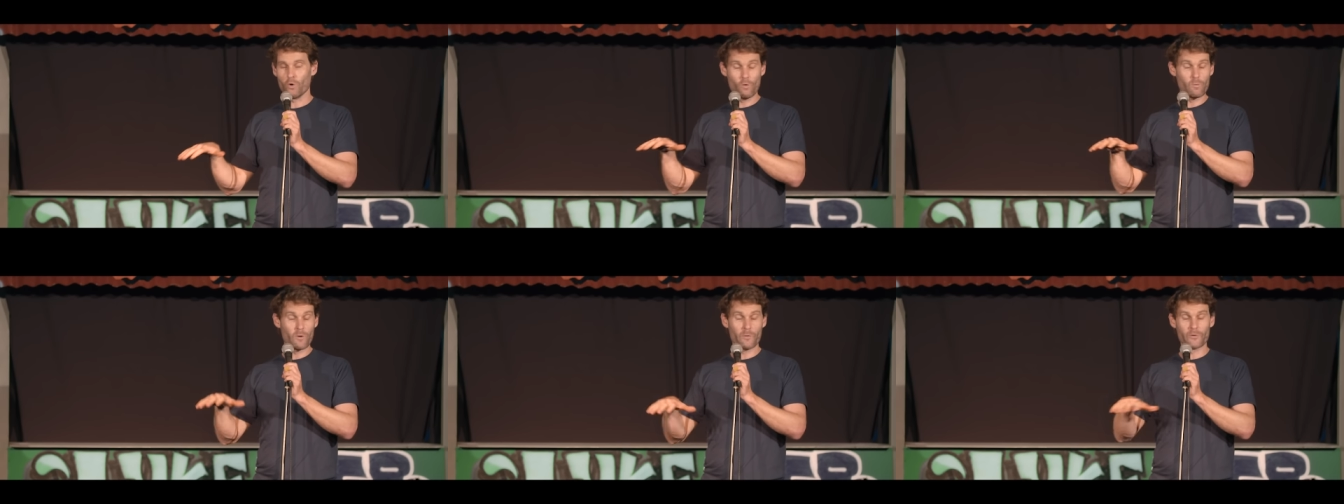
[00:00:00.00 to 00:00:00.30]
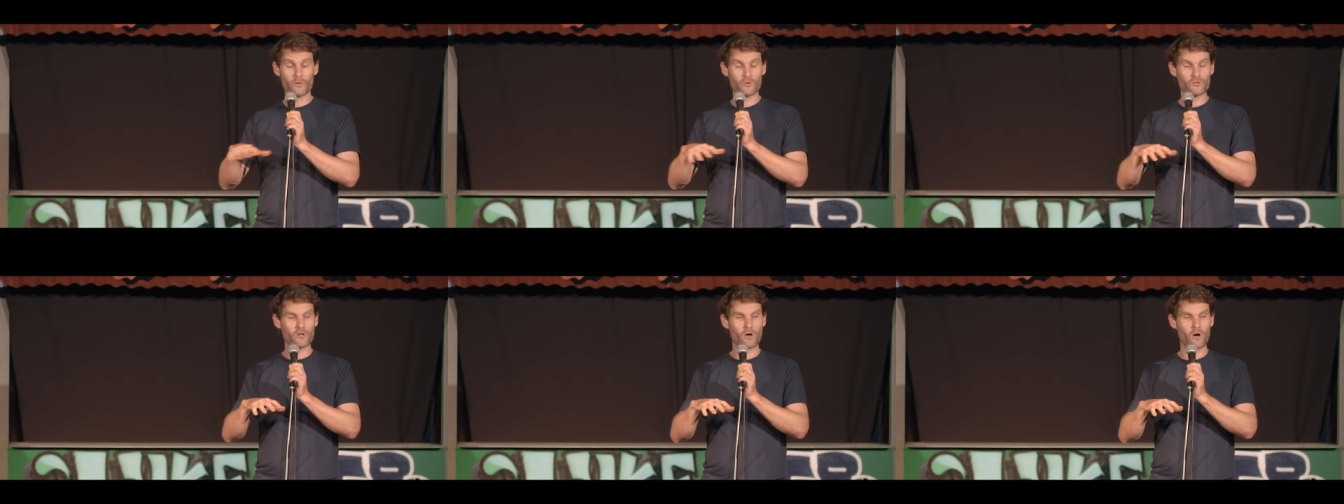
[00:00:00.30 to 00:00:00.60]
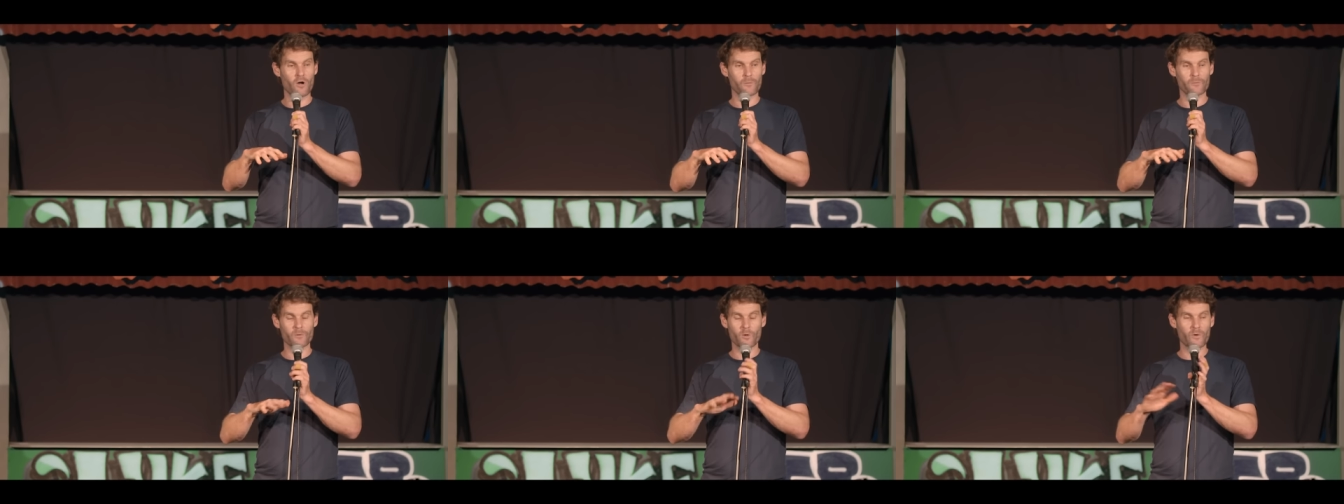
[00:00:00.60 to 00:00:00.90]
or woman or
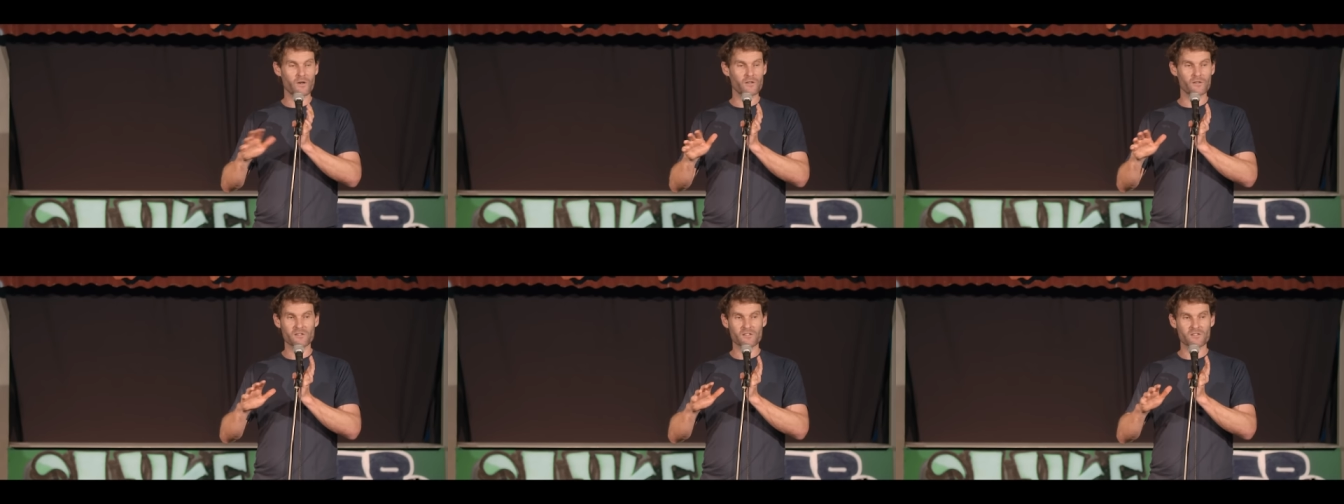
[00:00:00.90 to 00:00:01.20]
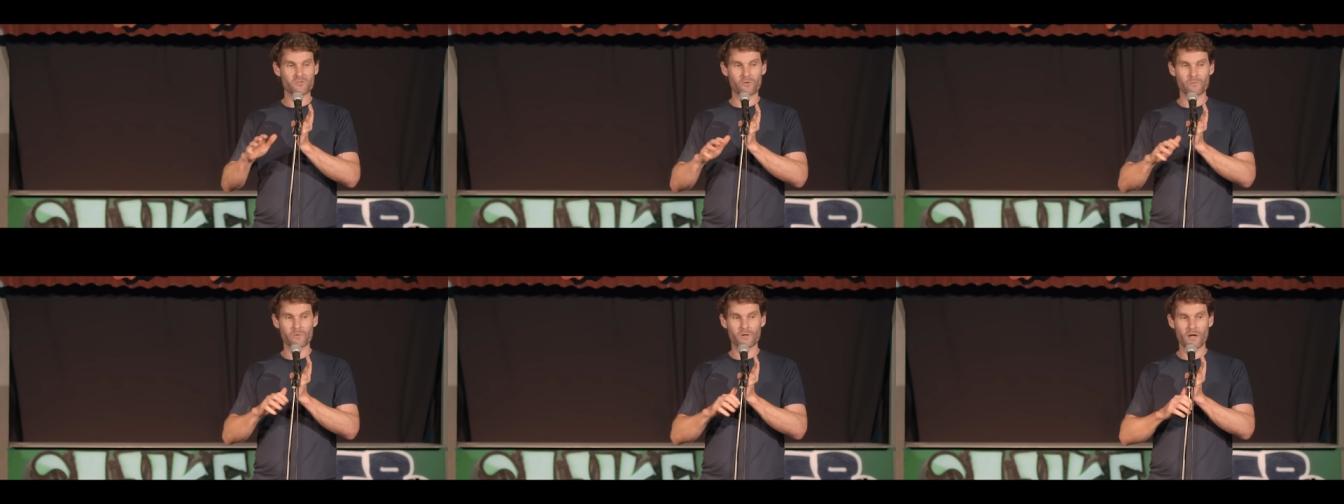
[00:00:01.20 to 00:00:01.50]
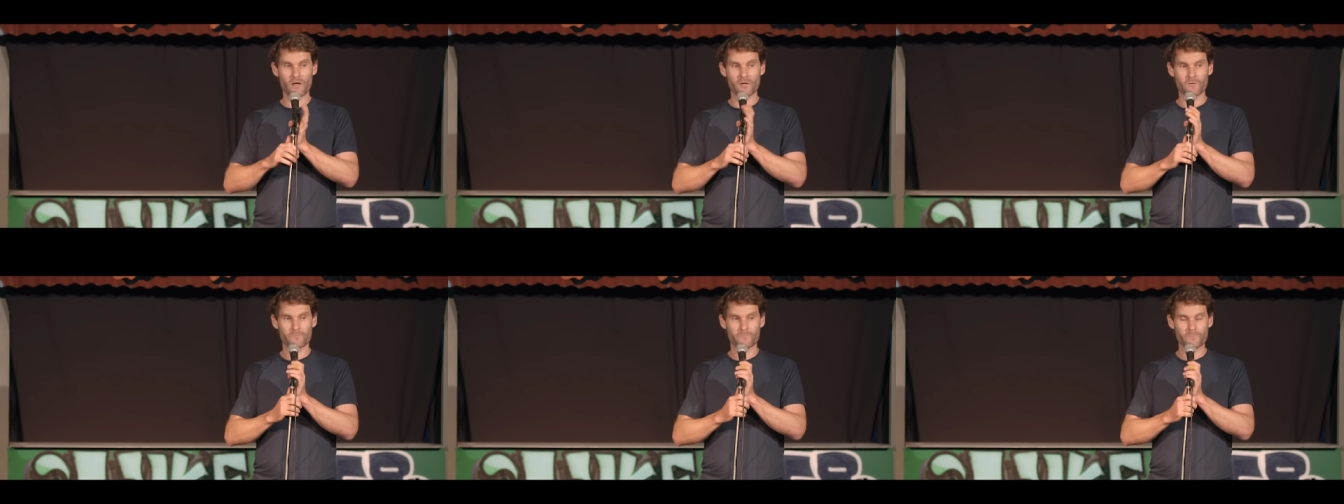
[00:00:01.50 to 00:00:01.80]
child, I'm not one to
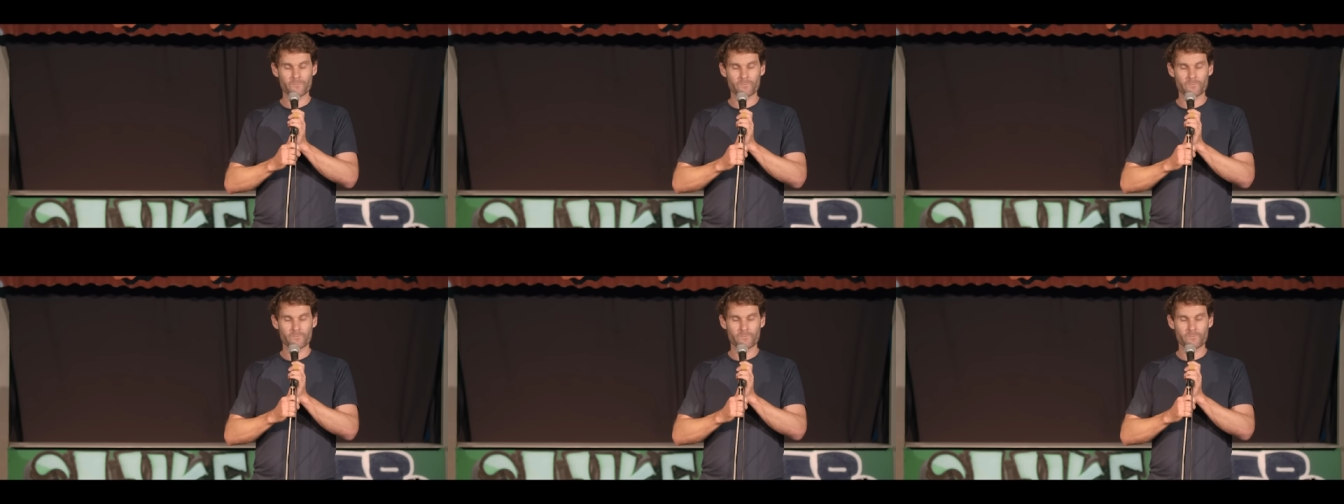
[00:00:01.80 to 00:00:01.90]
discriminate